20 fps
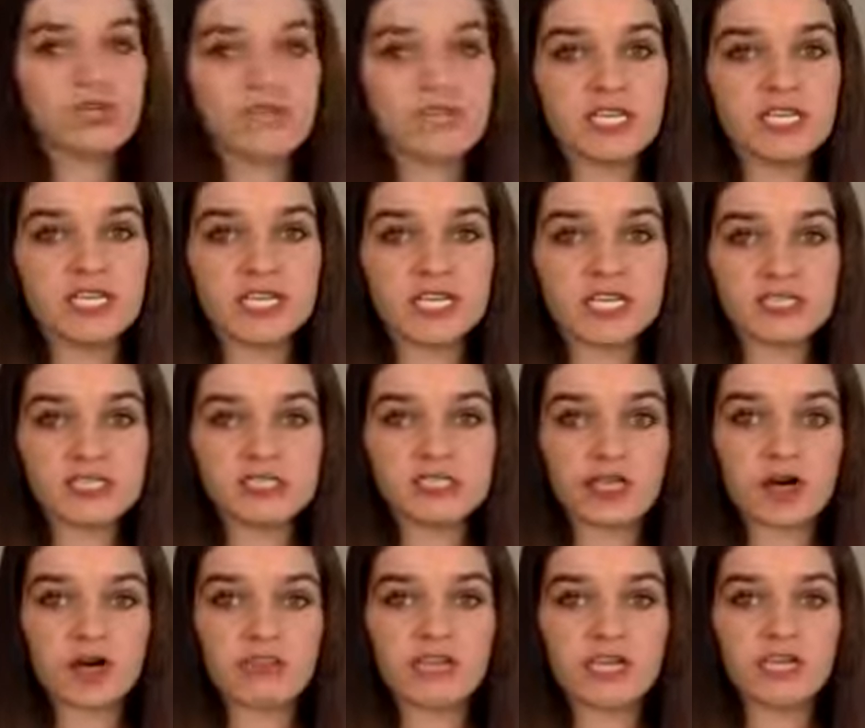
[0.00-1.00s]
eating
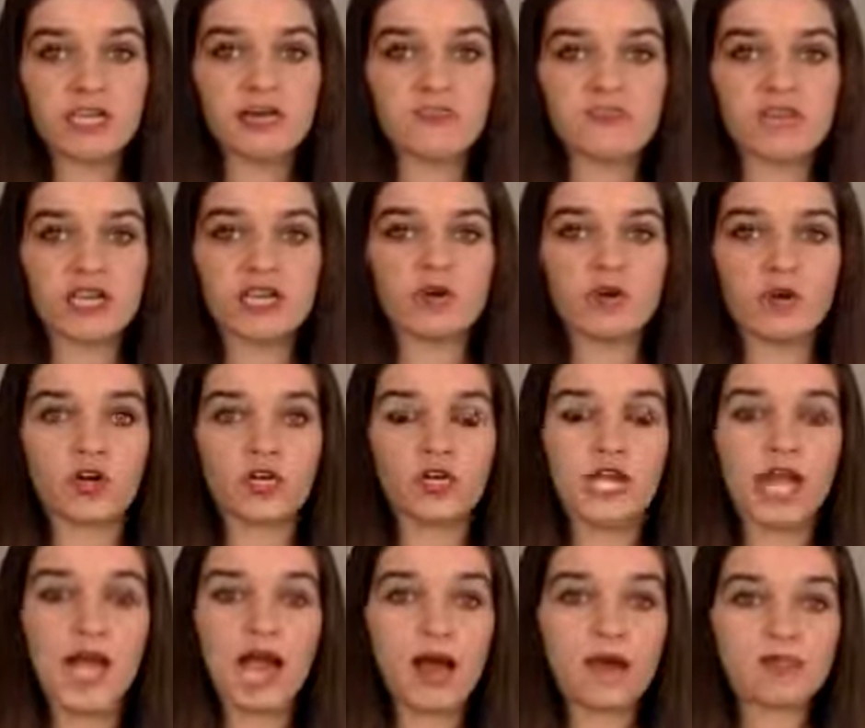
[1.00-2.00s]
self-care framework
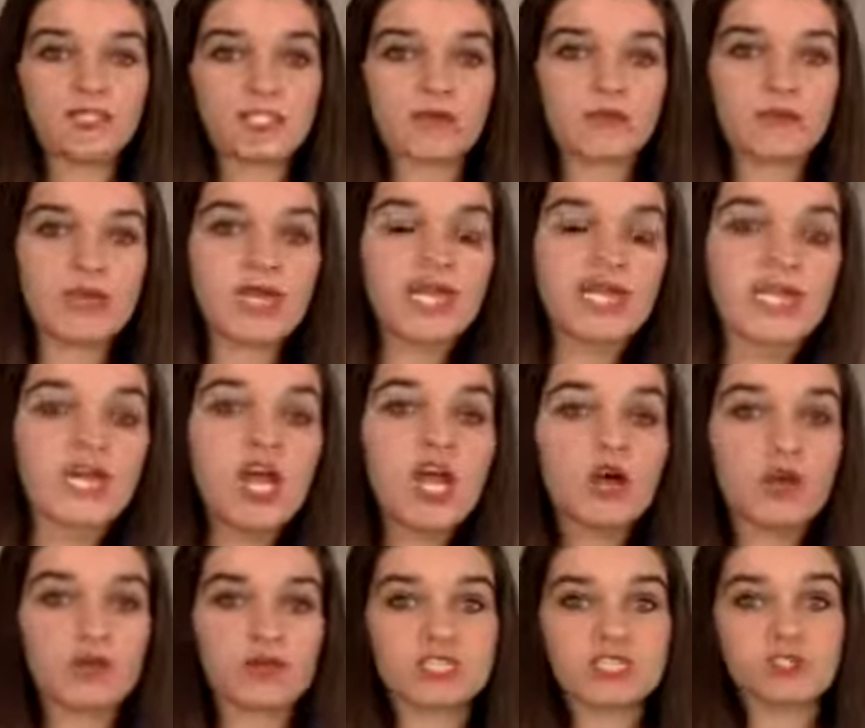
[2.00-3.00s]
how to make
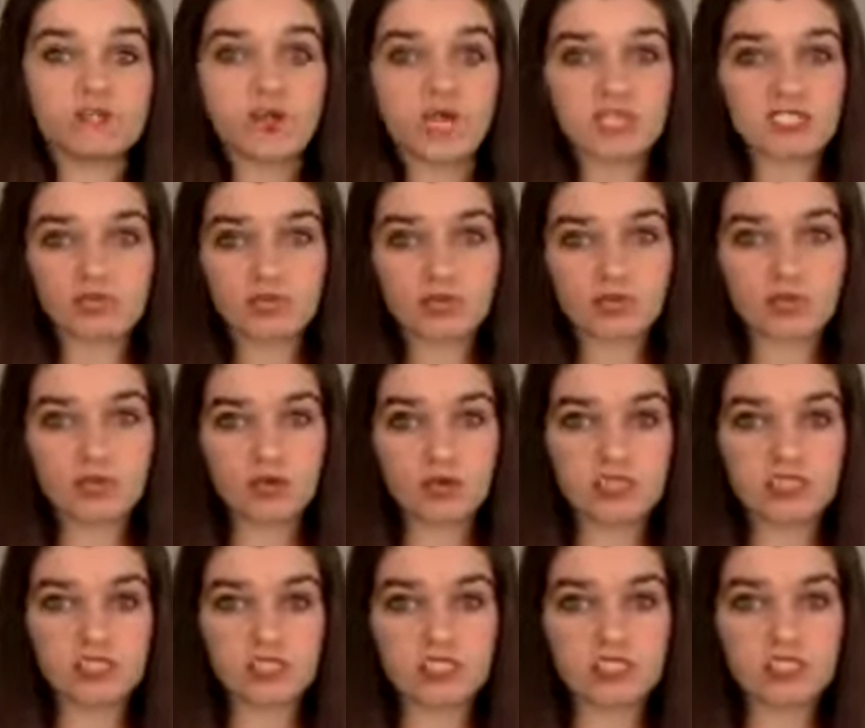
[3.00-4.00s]
respectful
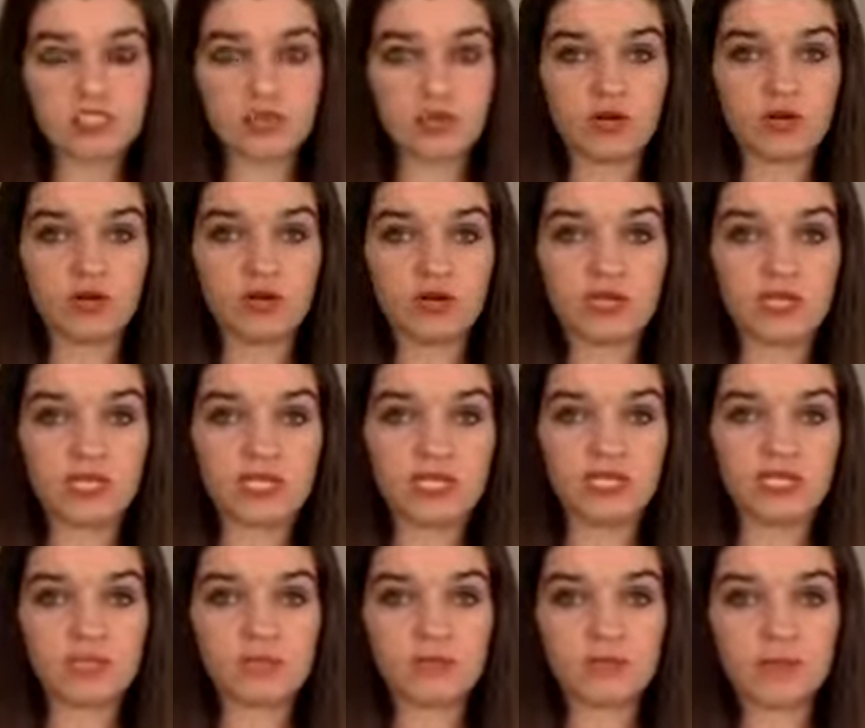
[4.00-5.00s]
choices to our bodies,
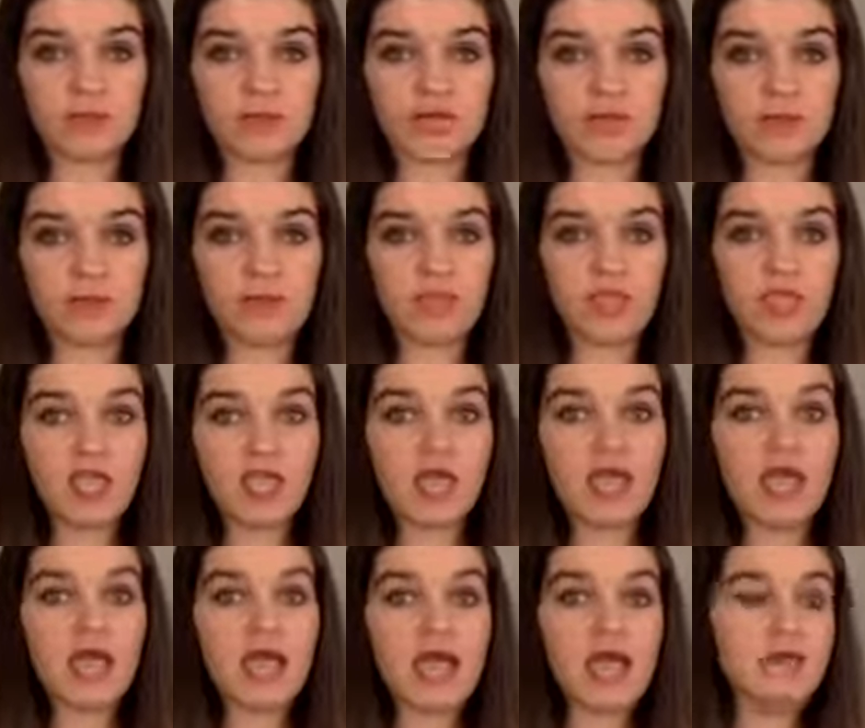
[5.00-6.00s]
okay?
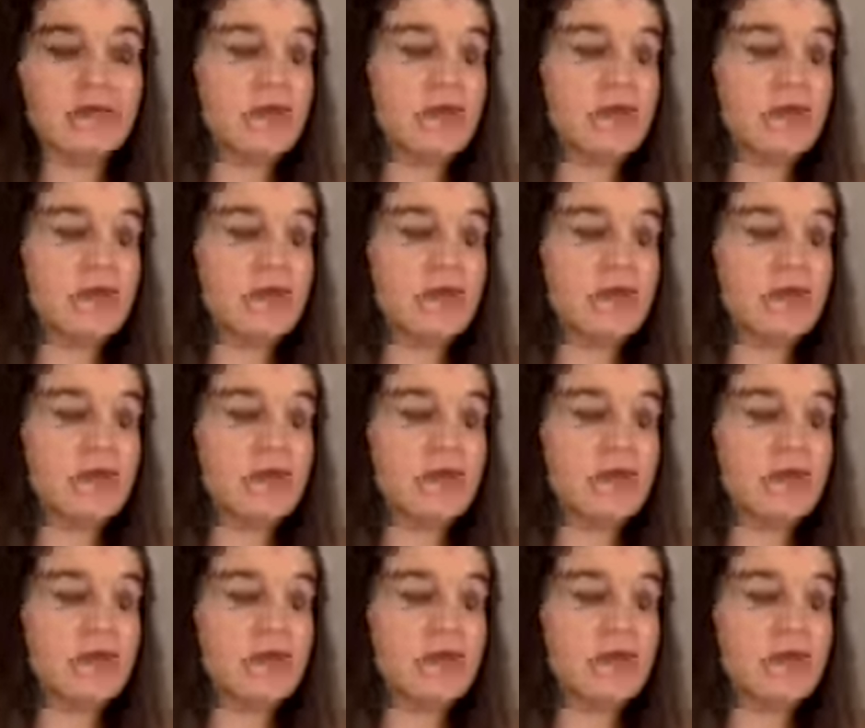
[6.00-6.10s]
And